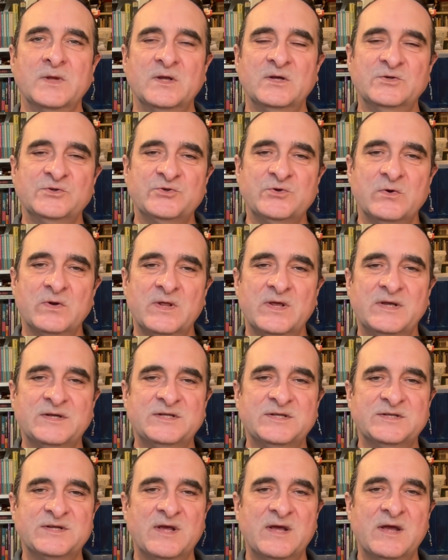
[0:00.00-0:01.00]
surely a
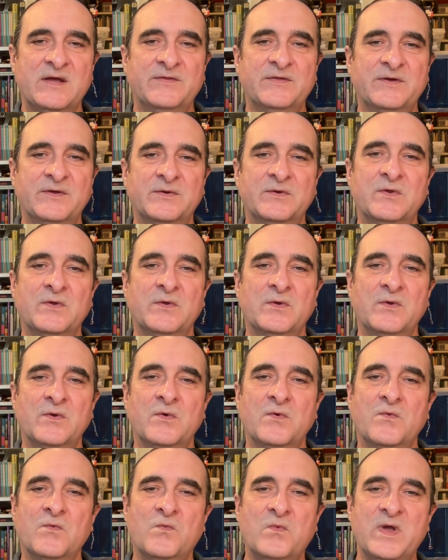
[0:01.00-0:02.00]
desire that
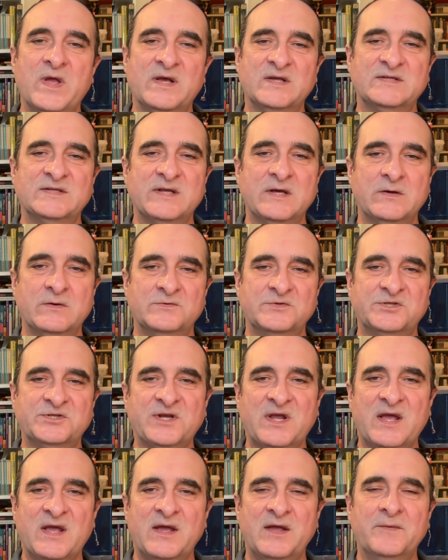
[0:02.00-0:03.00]
we ourselves
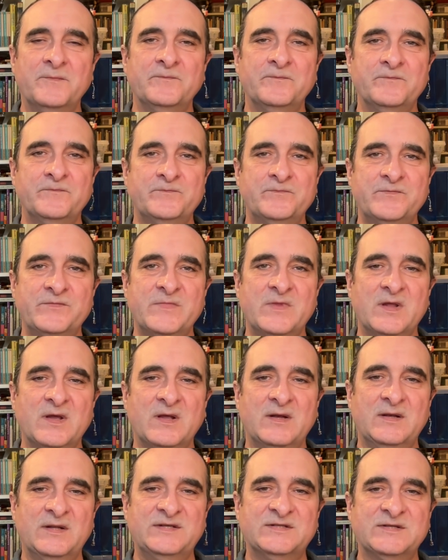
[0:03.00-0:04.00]
share
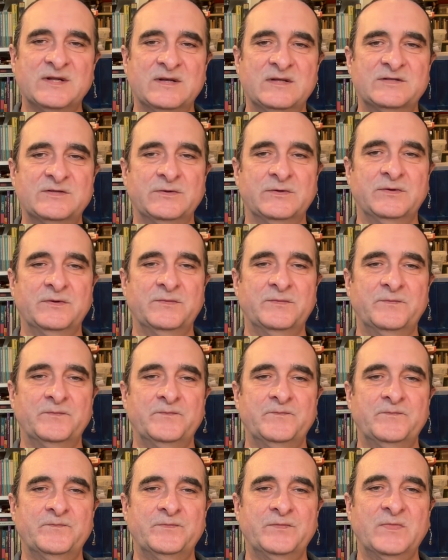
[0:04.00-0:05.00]
at least a little
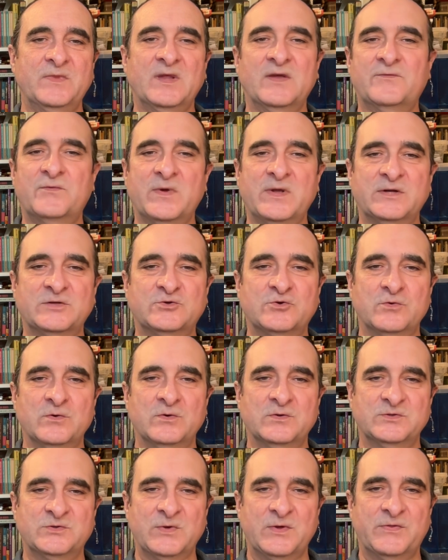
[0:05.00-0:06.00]
if we are
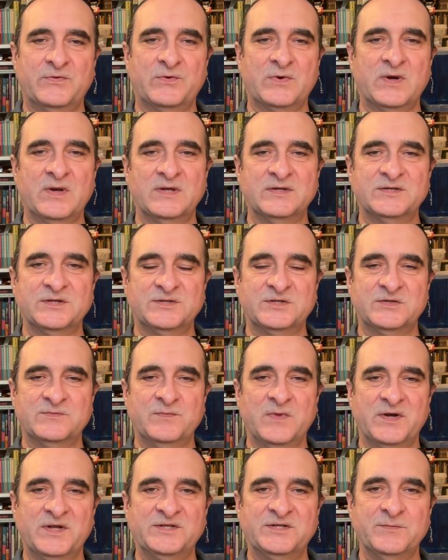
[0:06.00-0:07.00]
drawn to a thriller such as
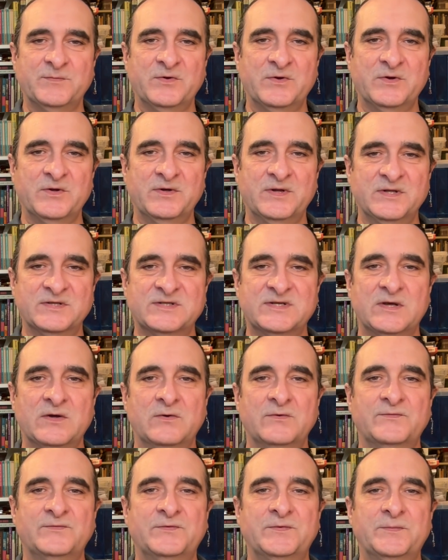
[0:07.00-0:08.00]
Money to Burn
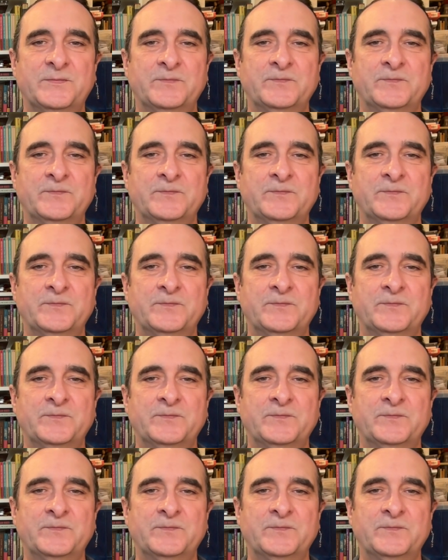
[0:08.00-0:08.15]
itself.